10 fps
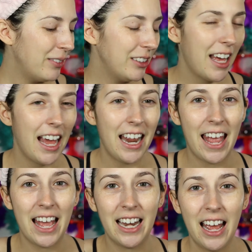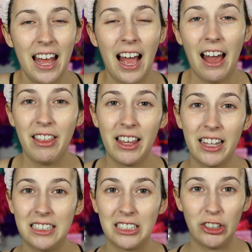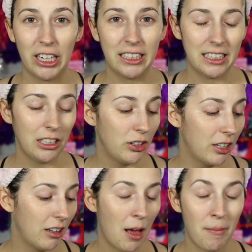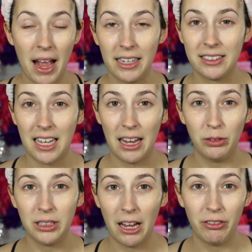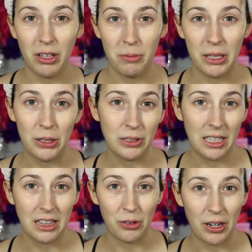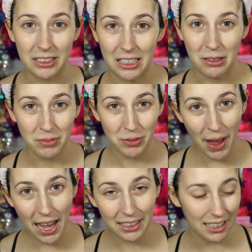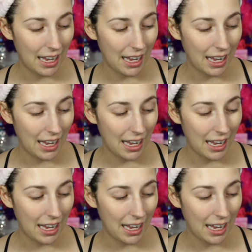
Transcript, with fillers: I'm gonna do that, and I think it's a great deal. You get a lot of masks. I will definitely be using the rest of these masks.